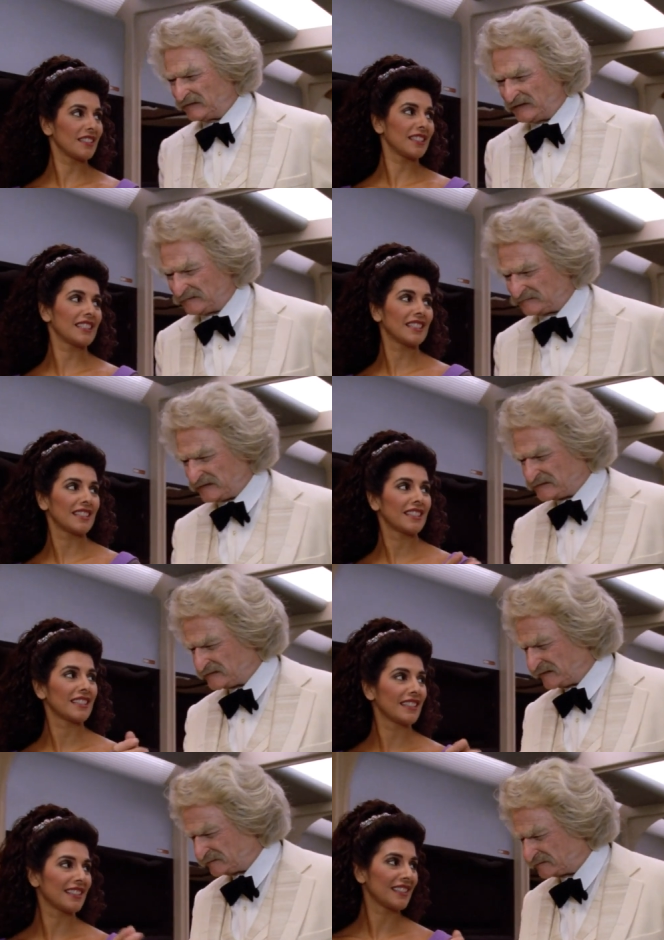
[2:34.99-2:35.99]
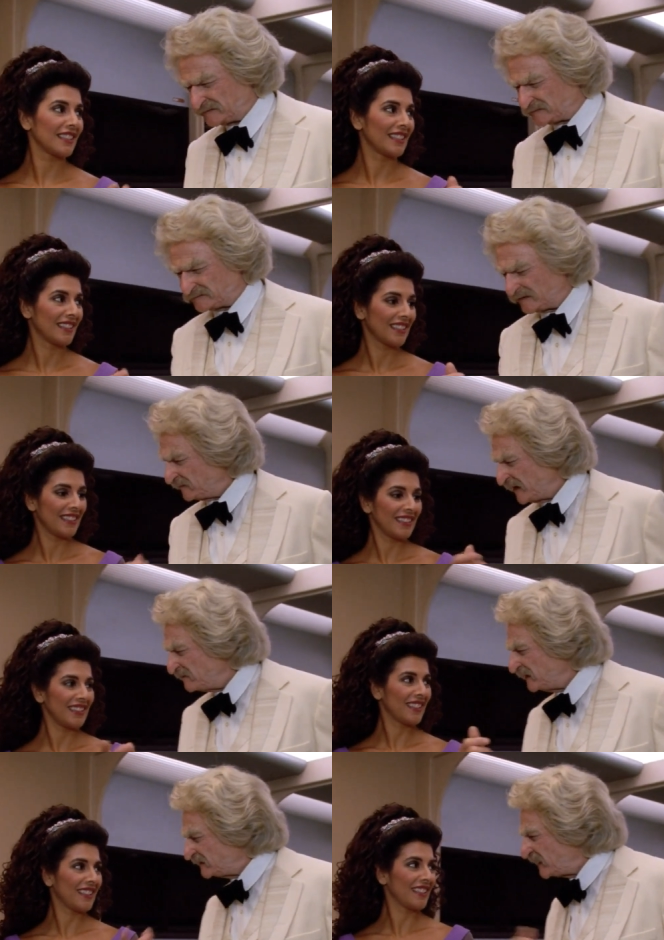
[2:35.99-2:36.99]
Speaker 1: one of these
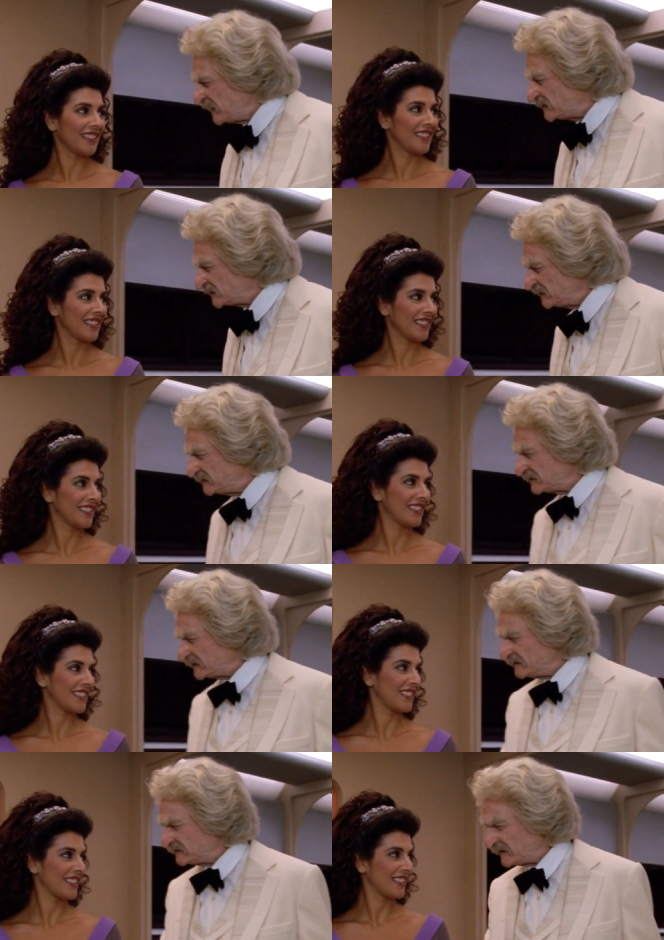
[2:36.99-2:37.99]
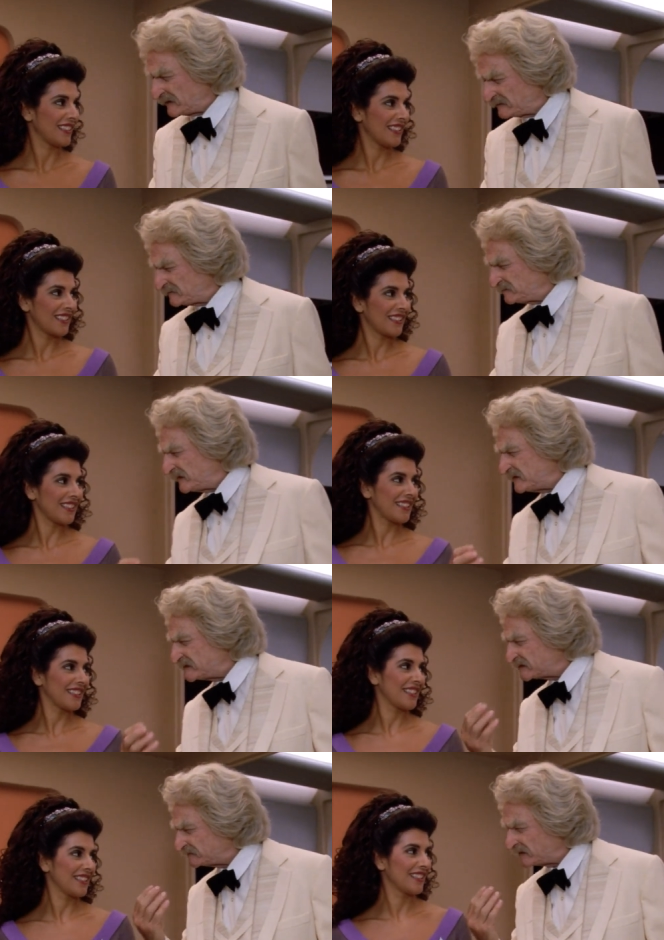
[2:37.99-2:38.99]
imitations can take the
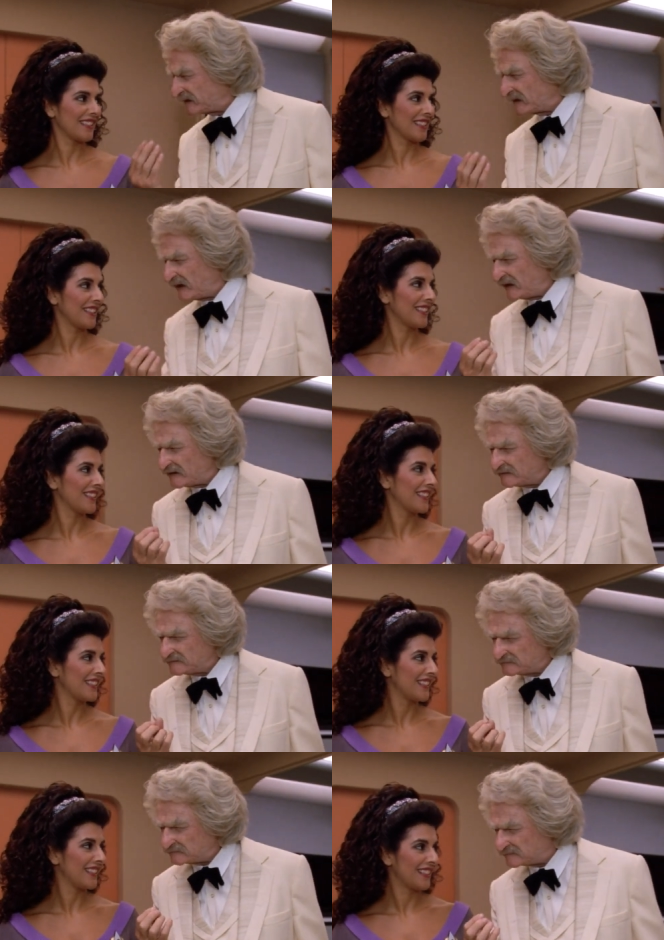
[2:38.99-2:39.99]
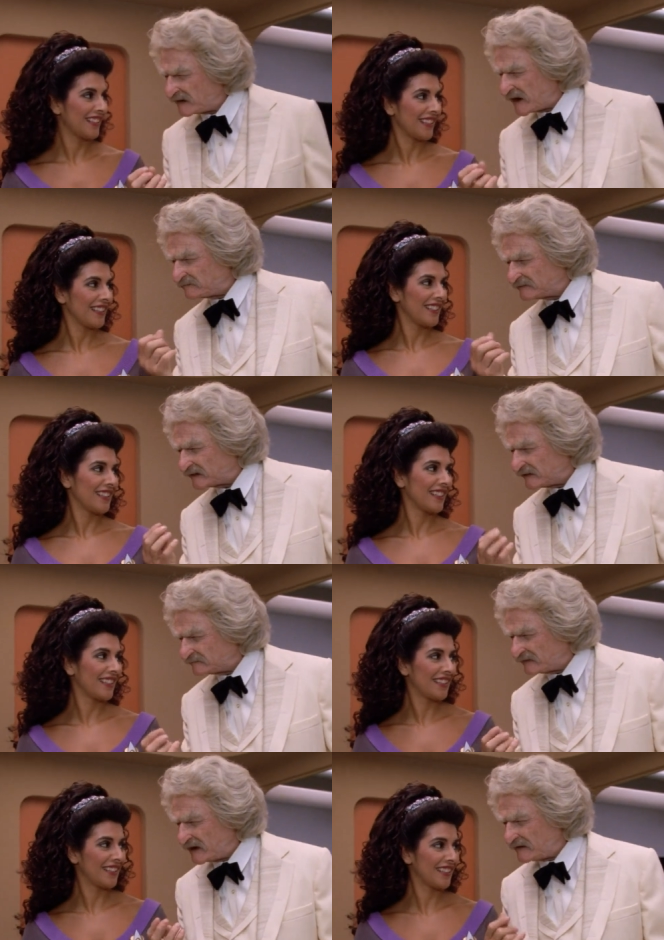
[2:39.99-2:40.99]
place of a hand-wrapped
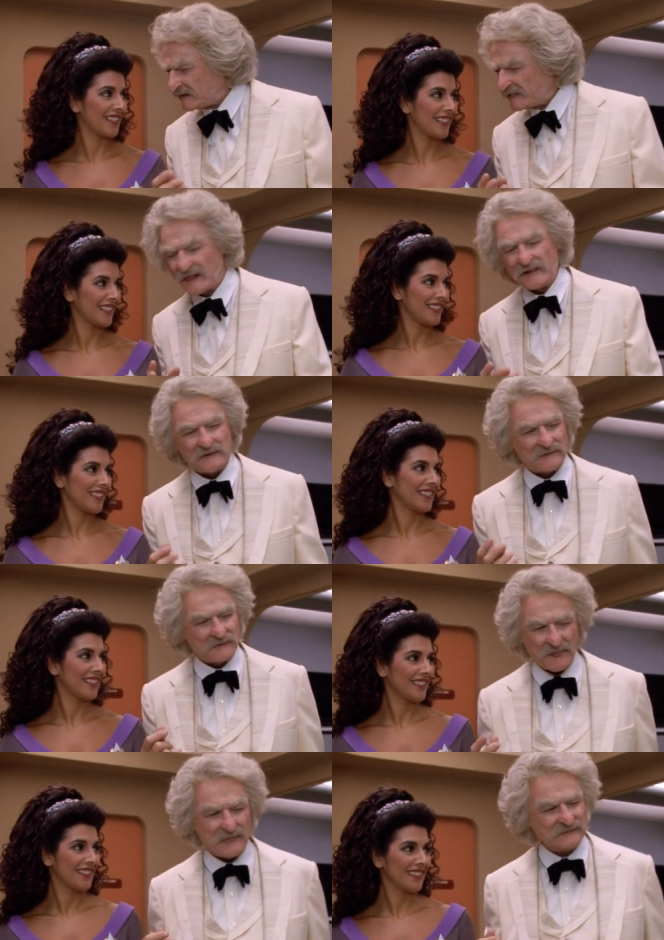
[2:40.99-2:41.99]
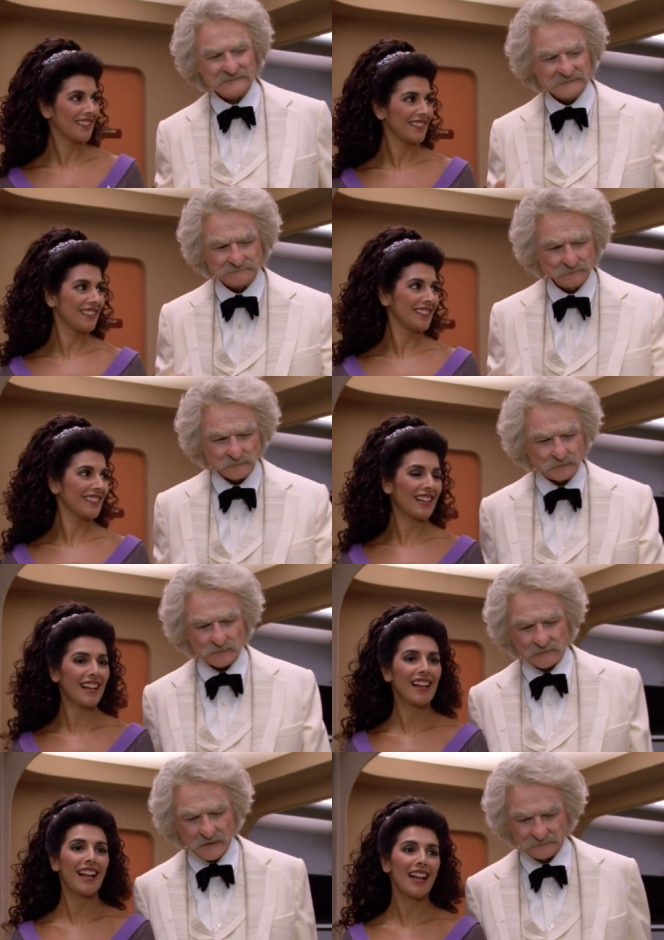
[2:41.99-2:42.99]
Havana? Oh.
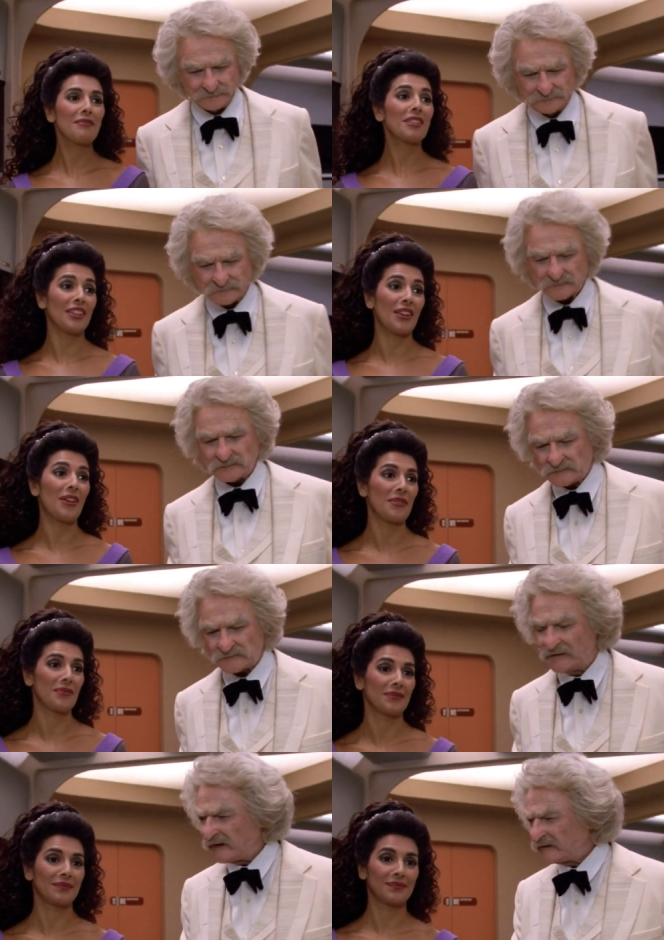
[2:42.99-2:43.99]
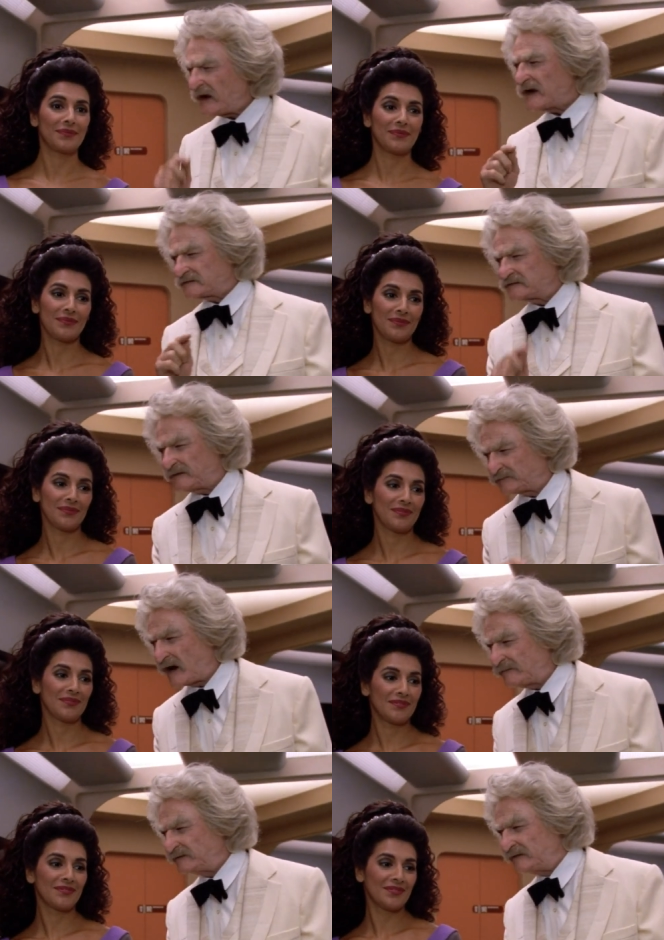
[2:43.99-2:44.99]
I wouldn't know. Well, that's the
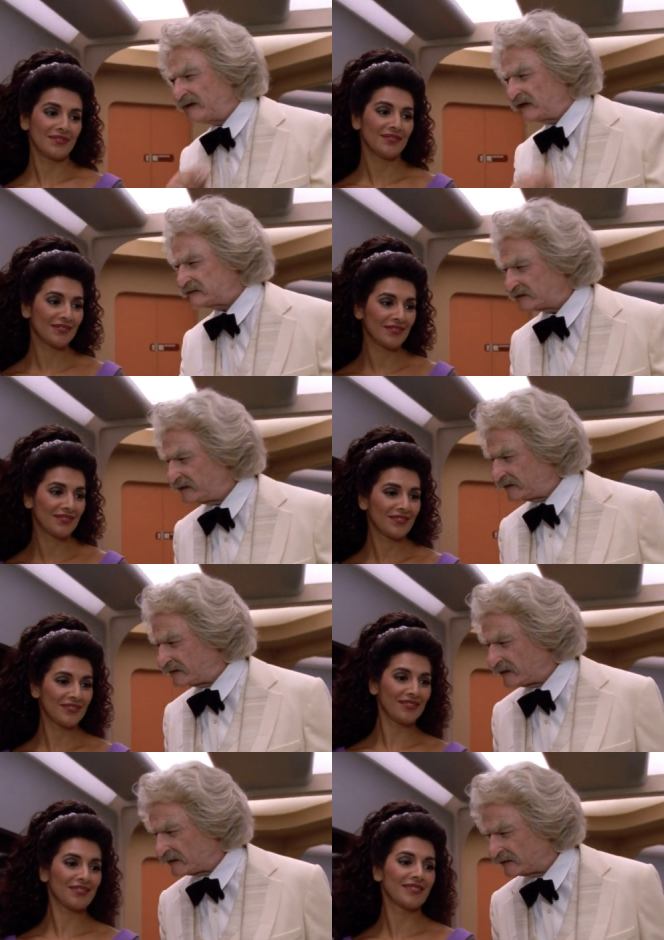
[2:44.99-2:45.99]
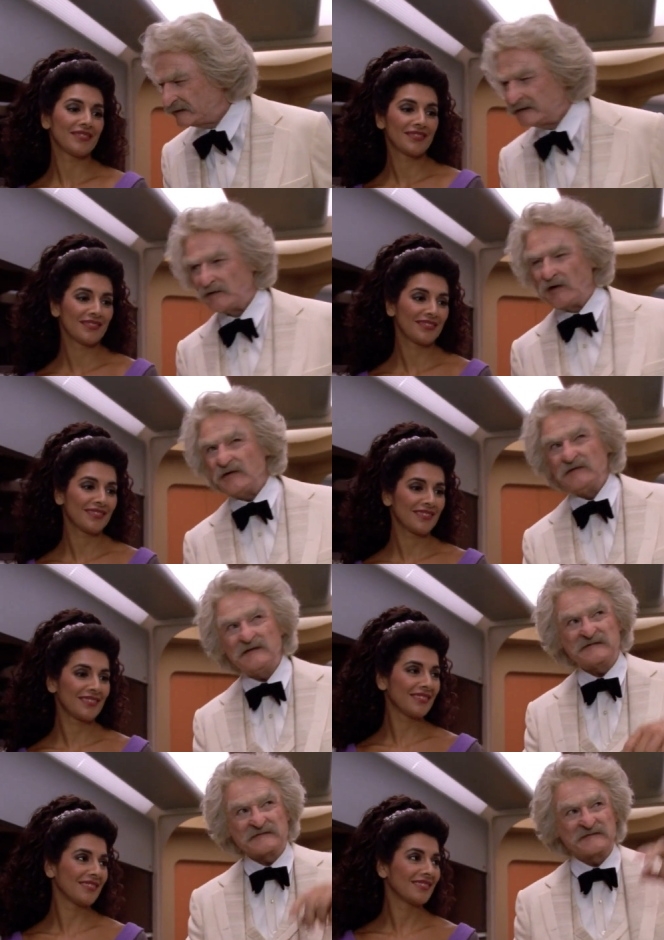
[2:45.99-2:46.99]
problem I see here. All
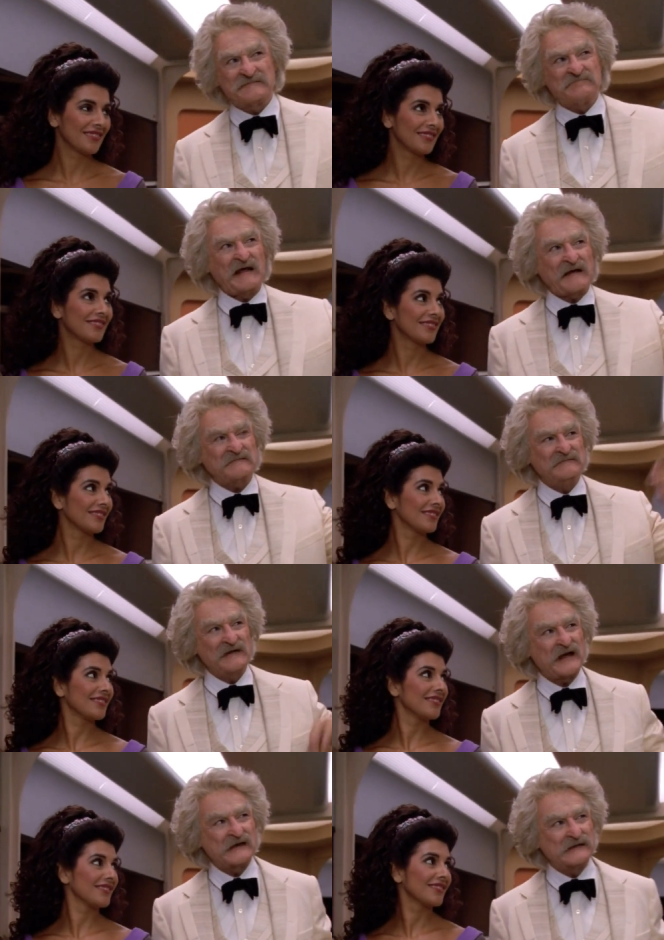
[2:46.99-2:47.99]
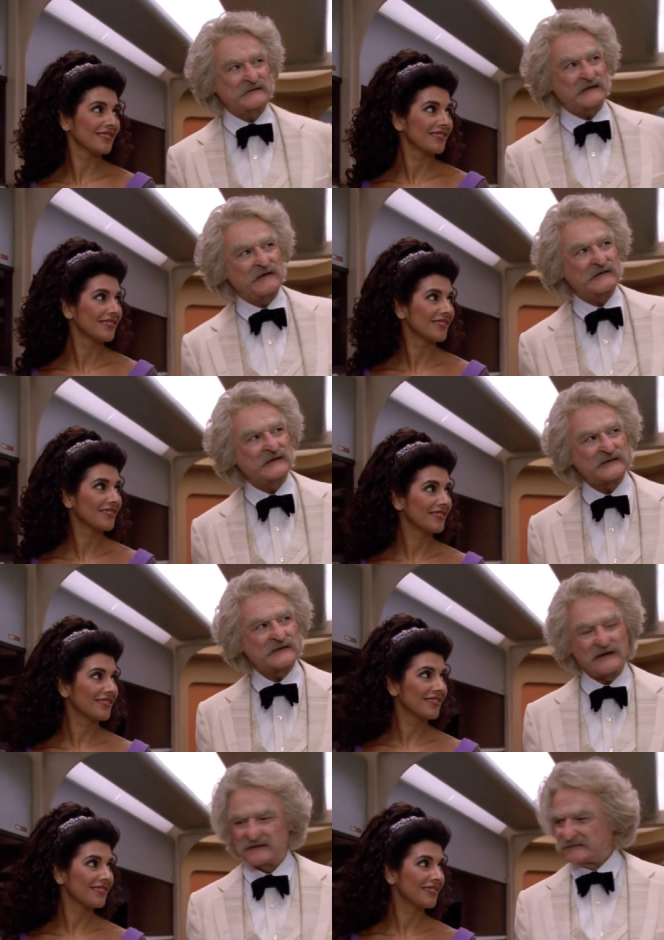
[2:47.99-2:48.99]
this technology only
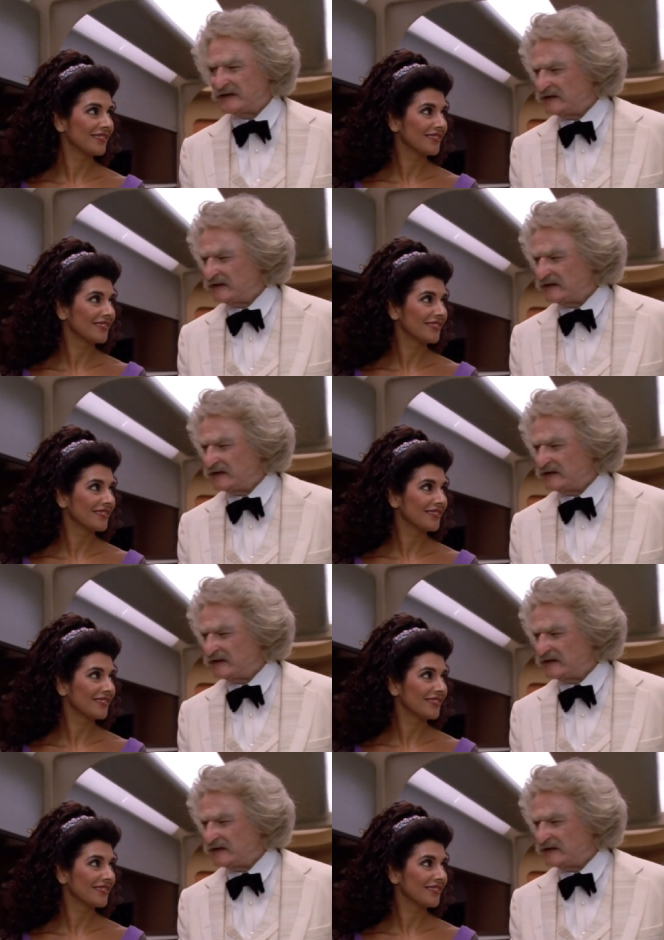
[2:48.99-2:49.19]
serves